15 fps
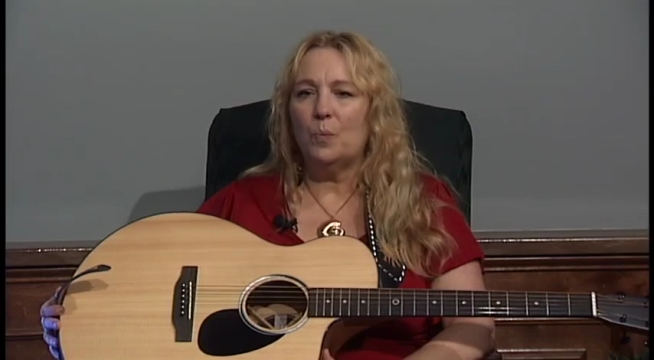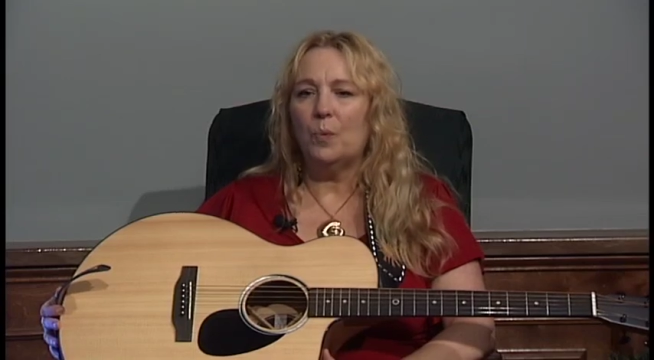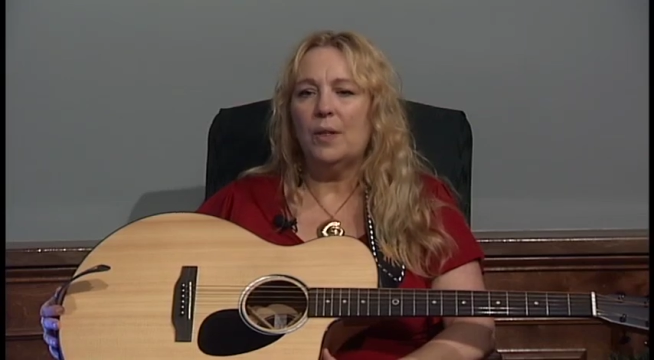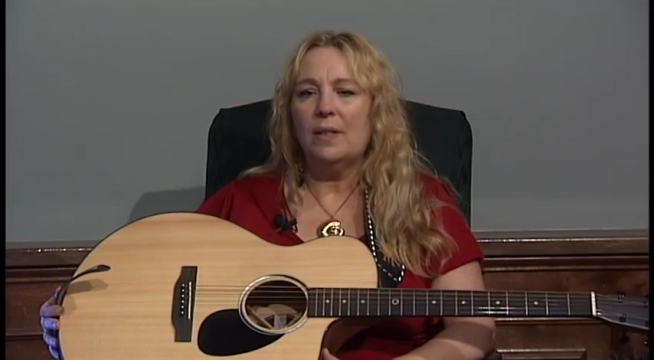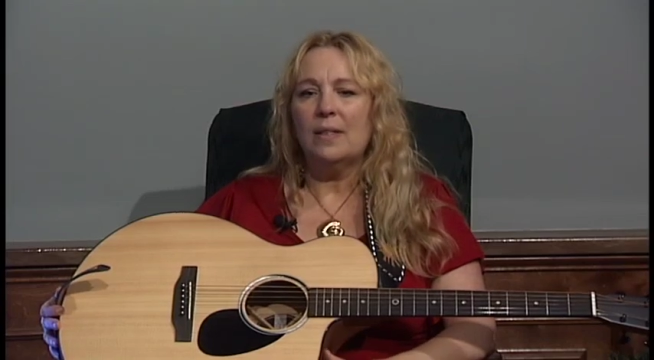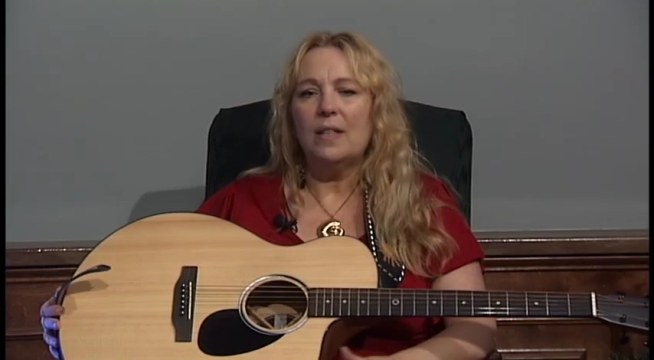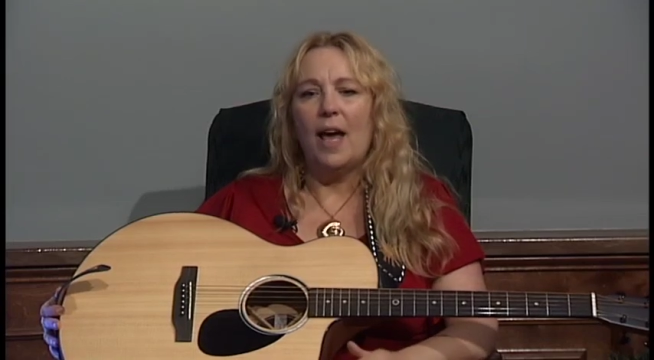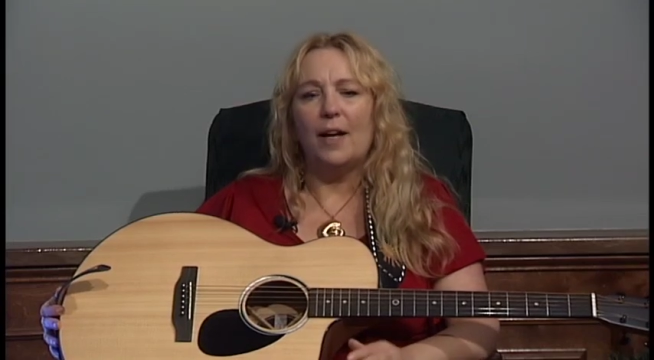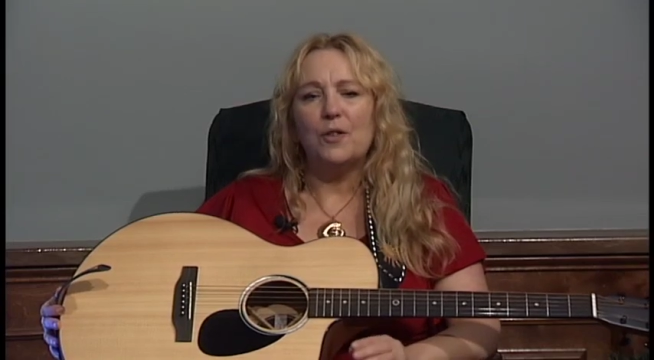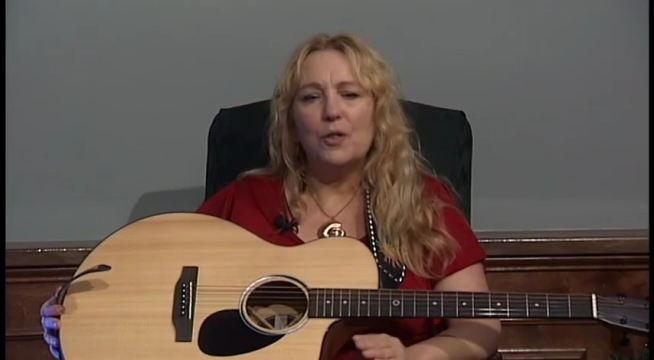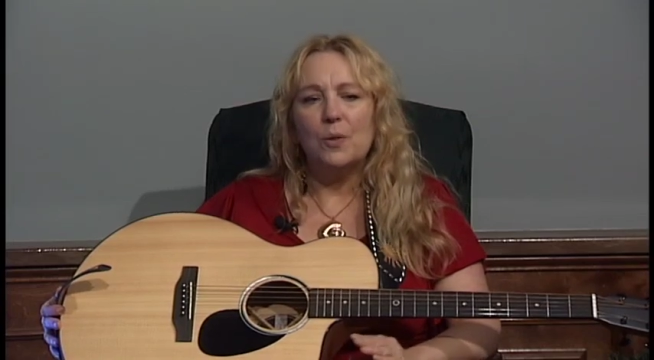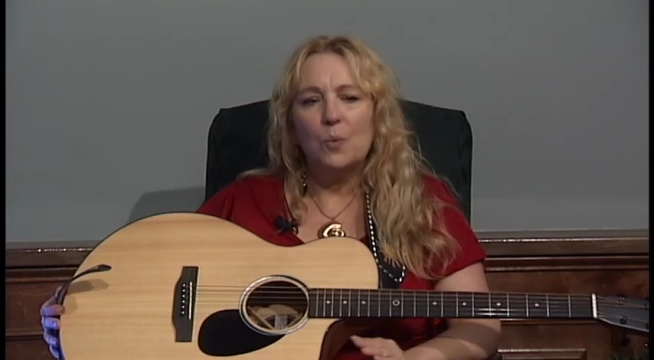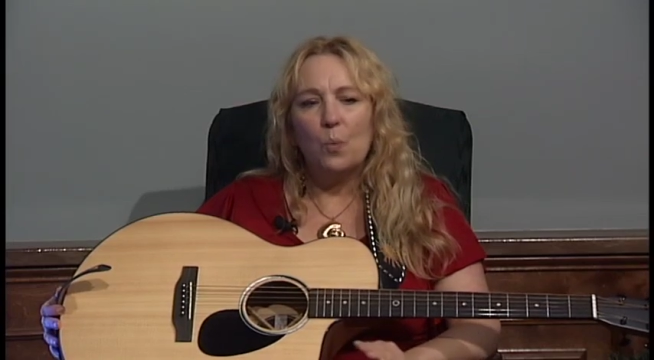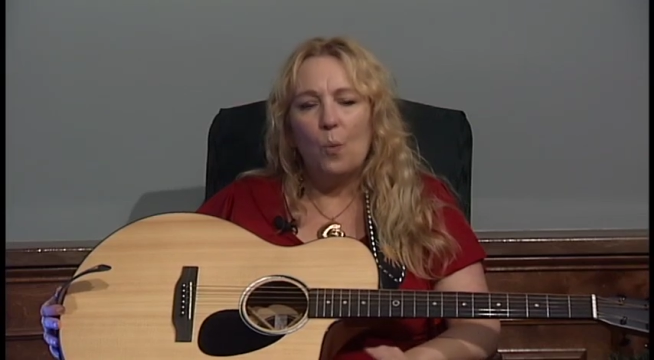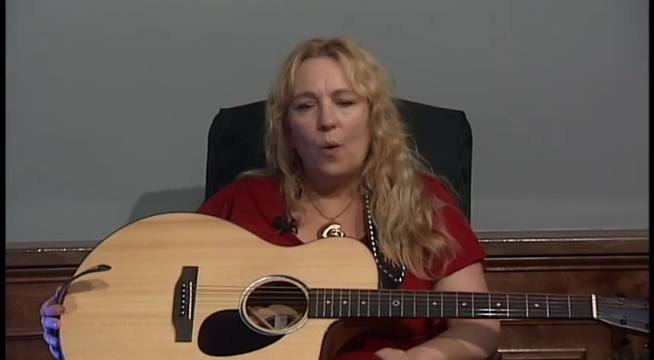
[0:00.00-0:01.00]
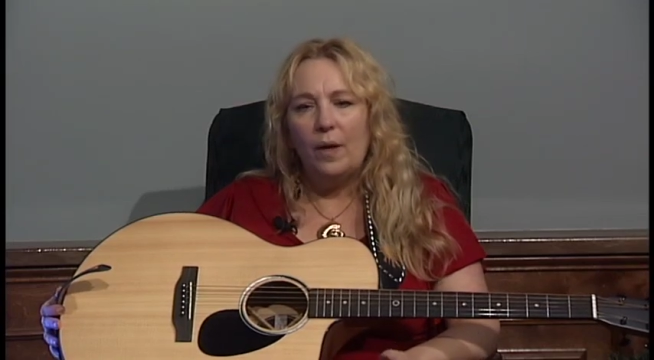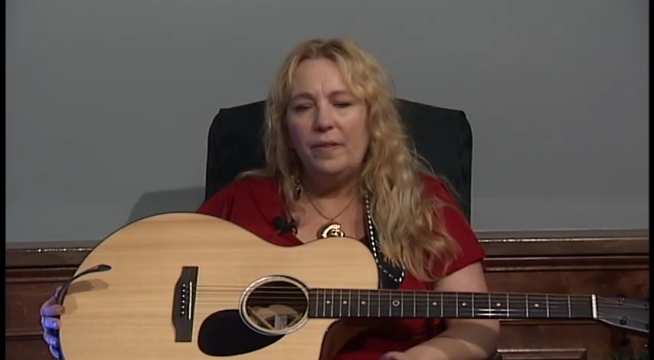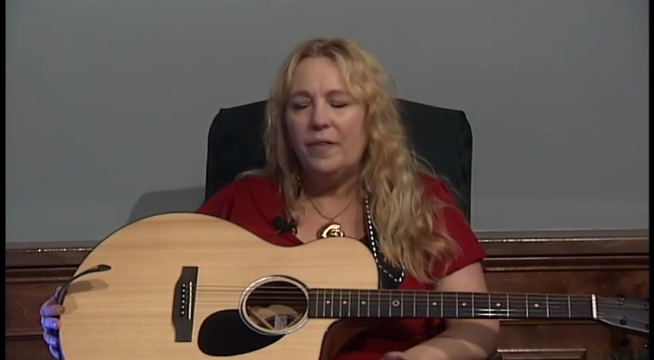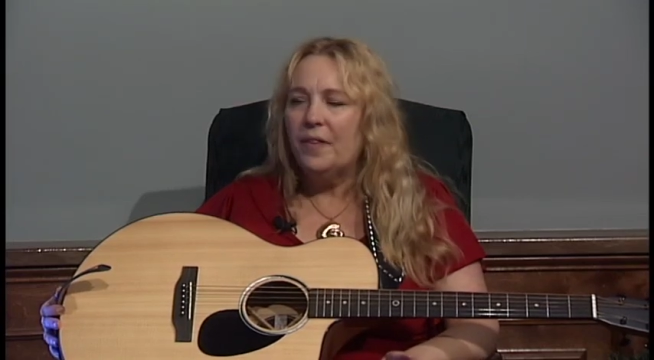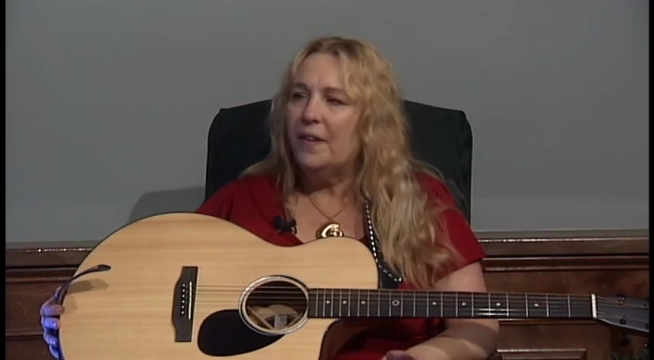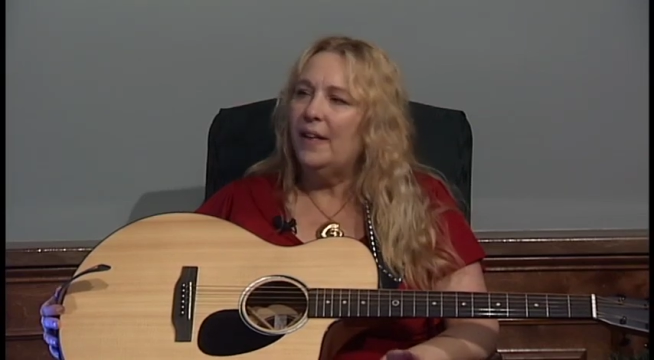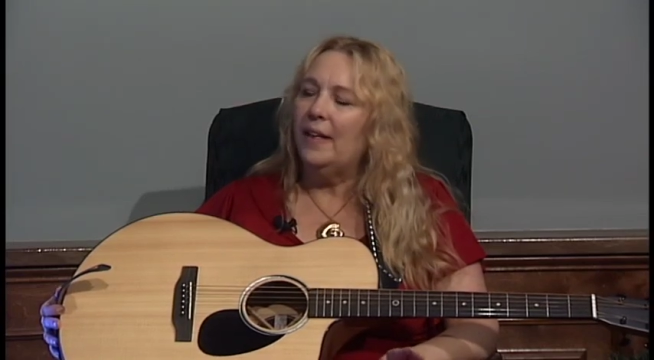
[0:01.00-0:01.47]
it's not just one
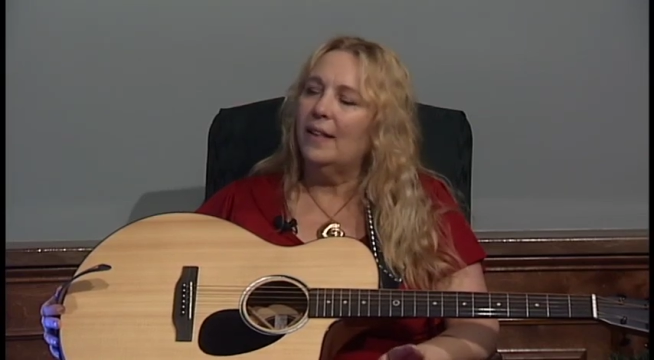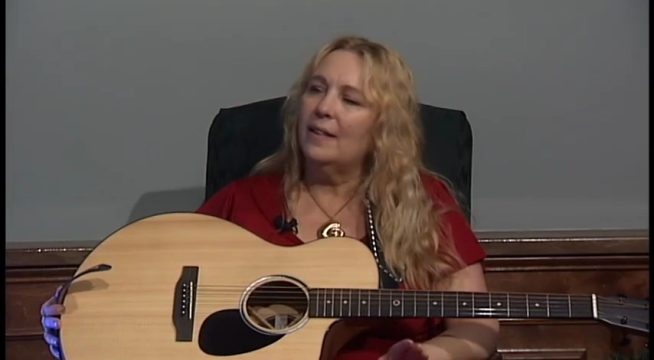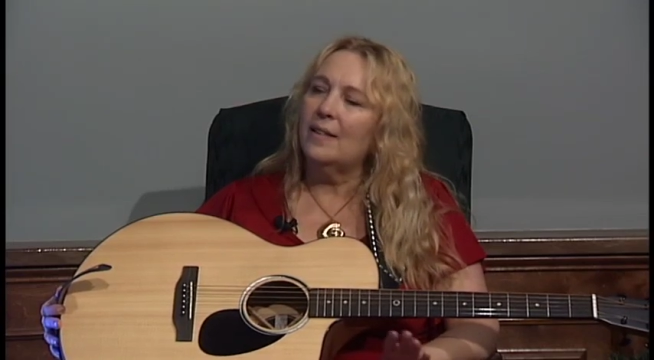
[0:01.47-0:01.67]
thing.